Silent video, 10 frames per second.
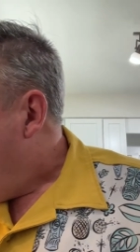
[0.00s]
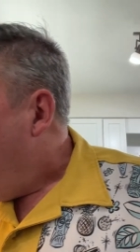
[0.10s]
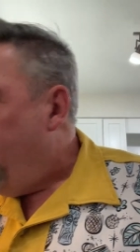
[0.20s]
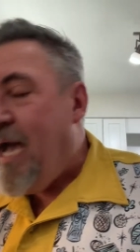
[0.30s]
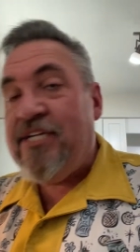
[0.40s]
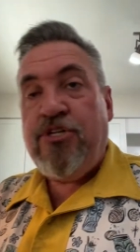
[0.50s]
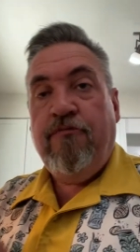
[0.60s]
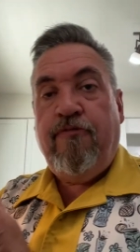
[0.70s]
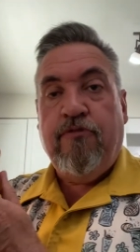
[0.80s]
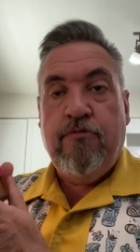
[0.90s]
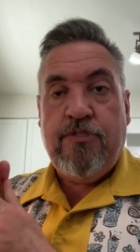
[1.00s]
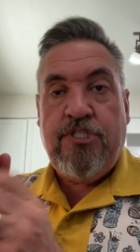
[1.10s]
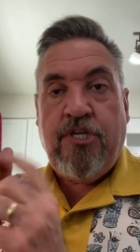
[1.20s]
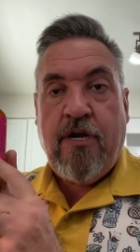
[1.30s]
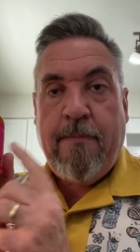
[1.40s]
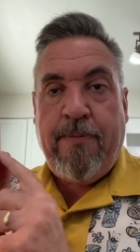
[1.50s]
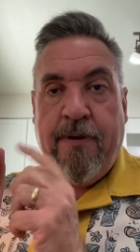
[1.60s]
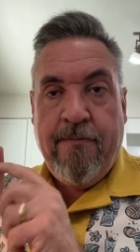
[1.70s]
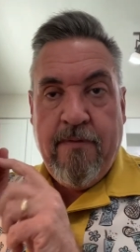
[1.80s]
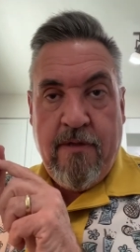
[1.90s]
Passion fruit syrup.
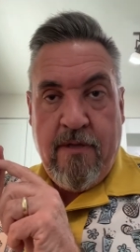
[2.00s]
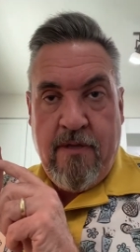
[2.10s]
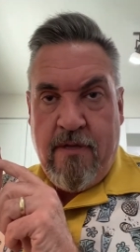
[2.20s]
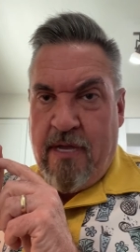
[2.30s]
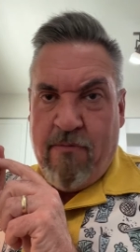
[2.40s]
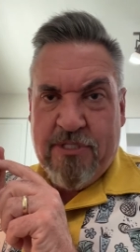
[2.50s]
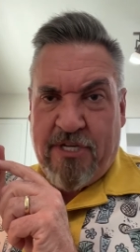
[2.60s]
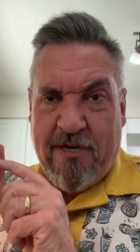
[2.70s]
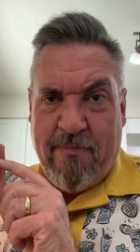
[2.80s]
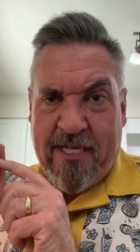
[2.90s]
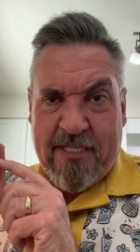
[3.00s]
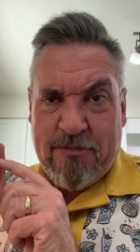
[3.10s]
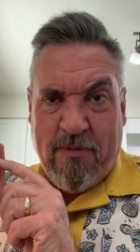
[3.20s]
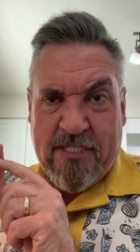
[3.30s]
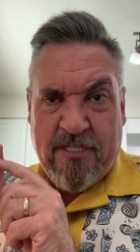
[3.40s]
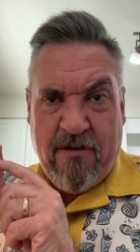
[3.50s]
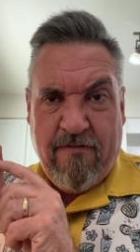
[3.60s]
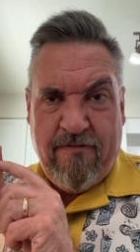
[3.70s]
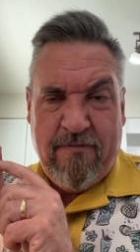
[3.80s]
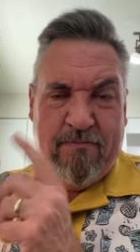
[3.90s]
I wasn't going to make this
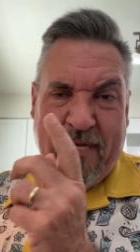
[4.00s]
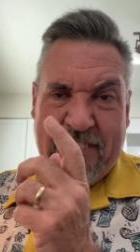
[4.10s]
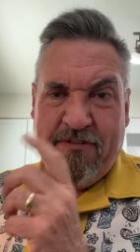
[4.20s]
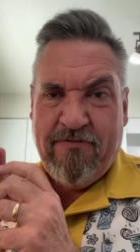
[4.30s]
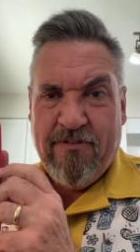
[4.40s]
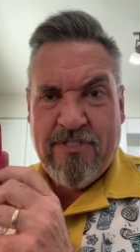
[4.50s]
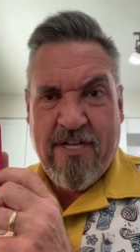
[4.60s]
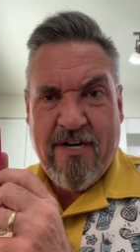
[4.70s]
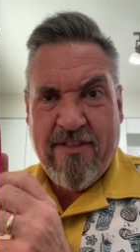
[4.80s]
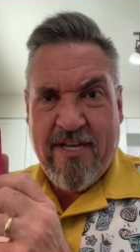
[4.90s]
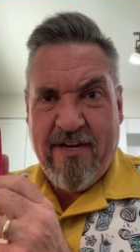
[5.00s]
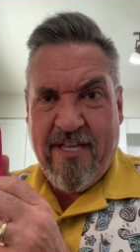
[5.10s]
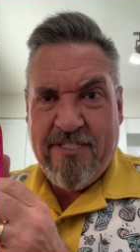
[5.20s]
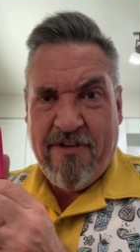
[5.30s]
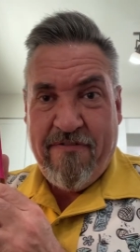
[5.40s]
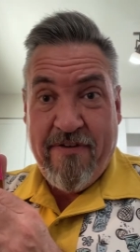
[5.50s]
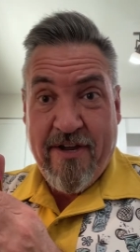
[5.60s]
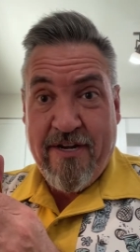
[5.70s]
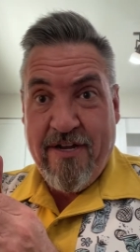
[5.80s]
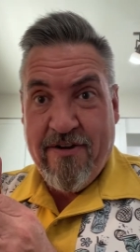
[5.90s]
myself. Passion fruit's not all that easy to
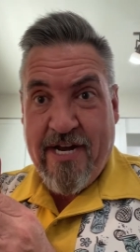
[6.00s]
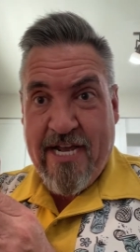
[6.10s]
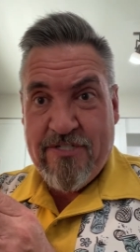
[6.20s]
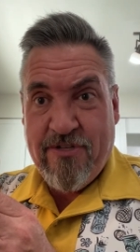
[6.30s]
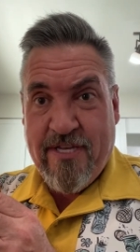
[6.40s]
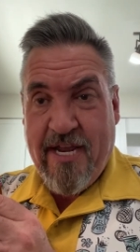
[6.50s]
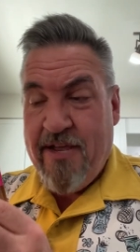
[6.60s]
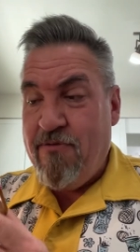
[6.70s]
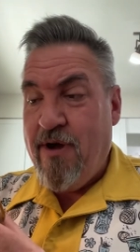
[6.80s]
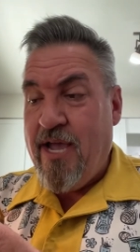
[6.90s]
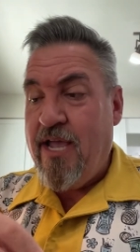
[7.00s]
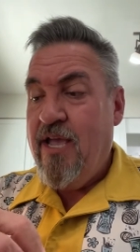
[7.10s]
find here in Ashland anyway.